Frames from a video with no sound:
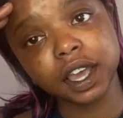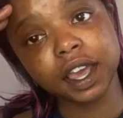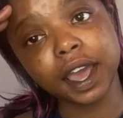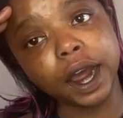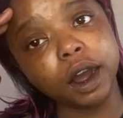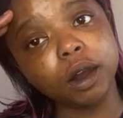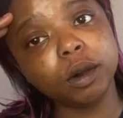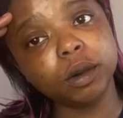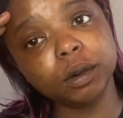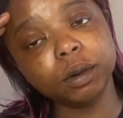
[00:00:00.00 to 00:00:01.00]

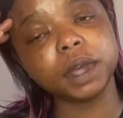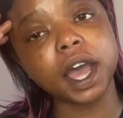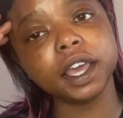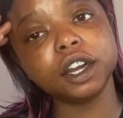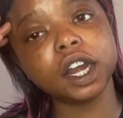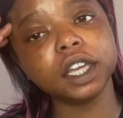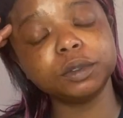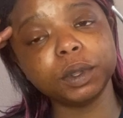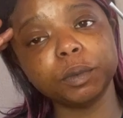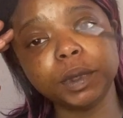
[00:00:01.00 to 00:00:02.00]
how I interact
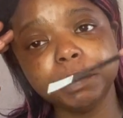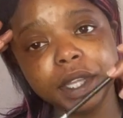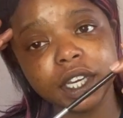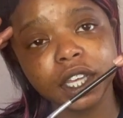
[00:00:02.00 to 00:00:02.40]
with women